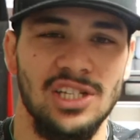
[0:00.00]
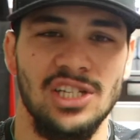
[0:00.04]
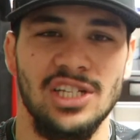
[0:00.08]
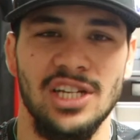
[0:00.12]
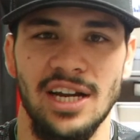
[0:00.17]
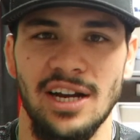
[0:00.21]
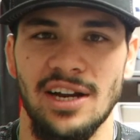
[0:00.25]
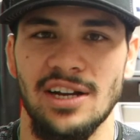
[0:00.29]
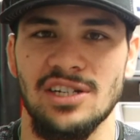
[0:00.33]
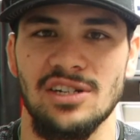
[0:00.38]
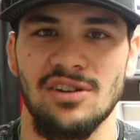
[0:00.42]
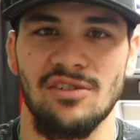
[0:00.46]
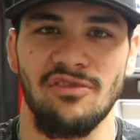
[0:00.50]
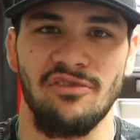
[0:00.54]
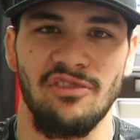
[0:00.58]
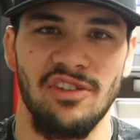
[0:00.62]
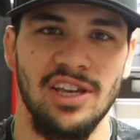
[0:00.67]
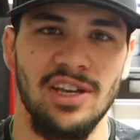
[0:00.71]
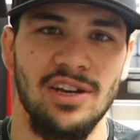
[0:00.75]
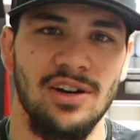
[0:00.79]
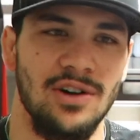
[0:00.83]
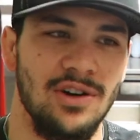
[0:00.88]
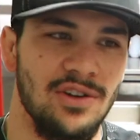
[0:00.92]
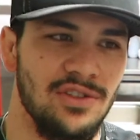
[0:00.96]
and stare at your
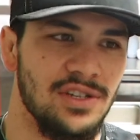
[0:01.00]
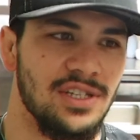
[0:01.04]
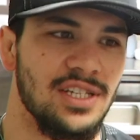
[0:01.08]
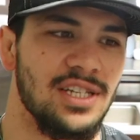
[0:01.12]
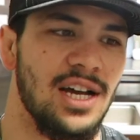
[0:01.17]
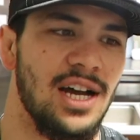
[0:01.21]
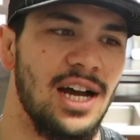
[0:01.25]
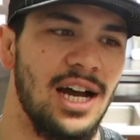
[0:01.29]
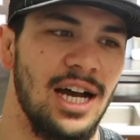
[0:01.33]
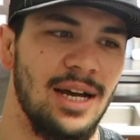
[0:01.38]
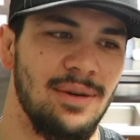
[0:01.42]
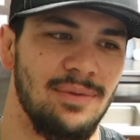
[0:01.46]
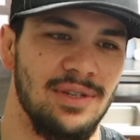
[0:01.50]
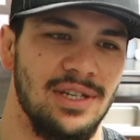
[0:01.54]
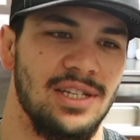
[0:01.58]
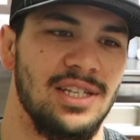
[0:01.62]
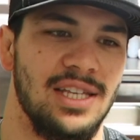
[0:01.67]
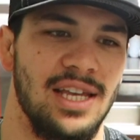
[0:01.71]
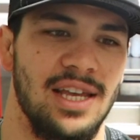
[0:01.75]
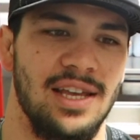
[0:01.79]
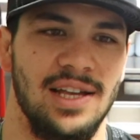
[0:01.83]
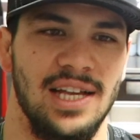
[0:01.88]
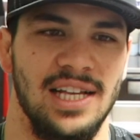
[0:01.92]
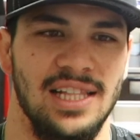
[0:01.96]
feet all the time and
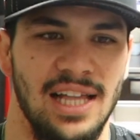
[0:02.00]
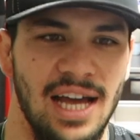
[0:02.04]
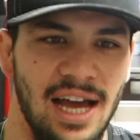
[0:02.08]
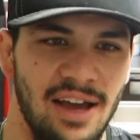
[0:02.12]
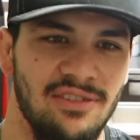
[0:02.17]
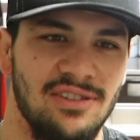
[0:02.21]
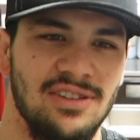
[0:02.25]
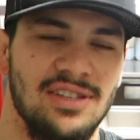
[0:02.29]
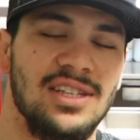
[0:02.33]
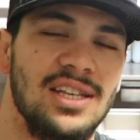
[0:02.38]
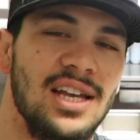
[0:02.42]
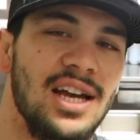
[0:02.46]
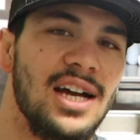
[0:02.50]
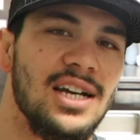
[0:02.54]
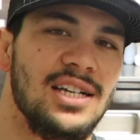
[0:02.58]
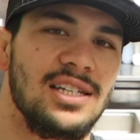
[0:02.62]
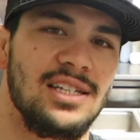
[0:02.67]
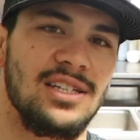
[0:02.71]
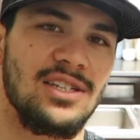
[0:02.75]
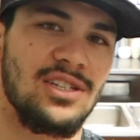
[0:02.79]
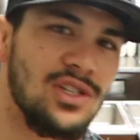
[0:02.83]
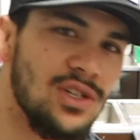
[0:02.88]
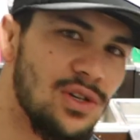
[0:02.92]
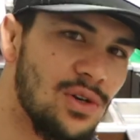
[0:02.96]
just say like life
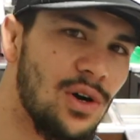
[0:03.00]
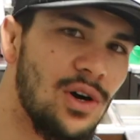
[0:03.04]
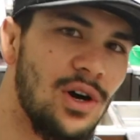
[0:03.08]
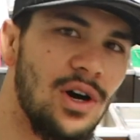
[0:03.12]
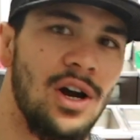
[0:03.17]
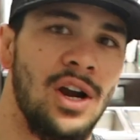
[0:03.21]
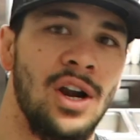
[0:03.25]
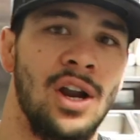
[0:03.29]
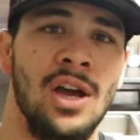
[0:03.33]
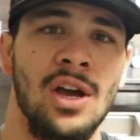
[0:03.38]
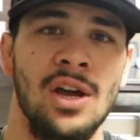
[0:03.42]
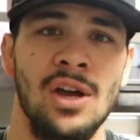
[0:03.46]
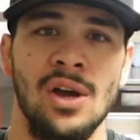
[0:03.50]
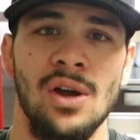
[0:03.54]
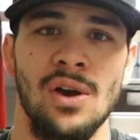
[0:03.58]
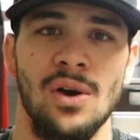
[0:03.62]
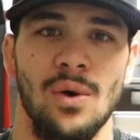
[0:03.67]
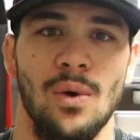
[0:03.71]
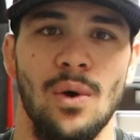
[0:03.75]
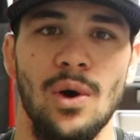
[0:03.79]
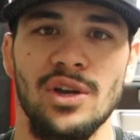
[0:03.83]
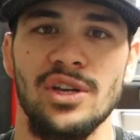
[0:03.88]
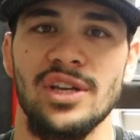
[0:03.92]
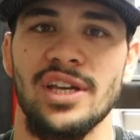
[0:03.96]
sucks, it's too hard.
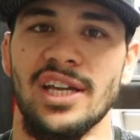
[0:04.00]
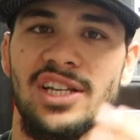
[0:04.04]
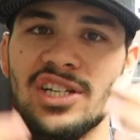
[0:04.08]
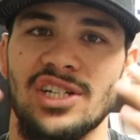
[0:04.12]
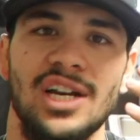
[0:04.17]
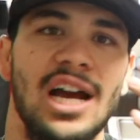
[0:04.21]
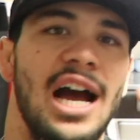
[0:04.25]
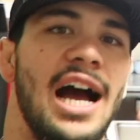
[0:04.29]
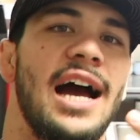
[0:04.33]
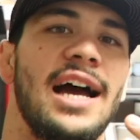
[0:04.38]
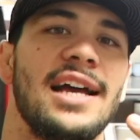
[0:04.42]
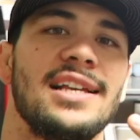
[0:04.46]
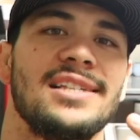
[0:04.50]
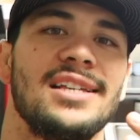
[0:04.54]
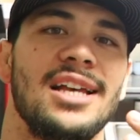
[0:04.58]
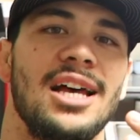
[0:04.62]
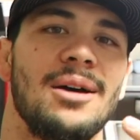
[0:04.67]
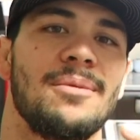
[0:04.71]
Or you get your eyes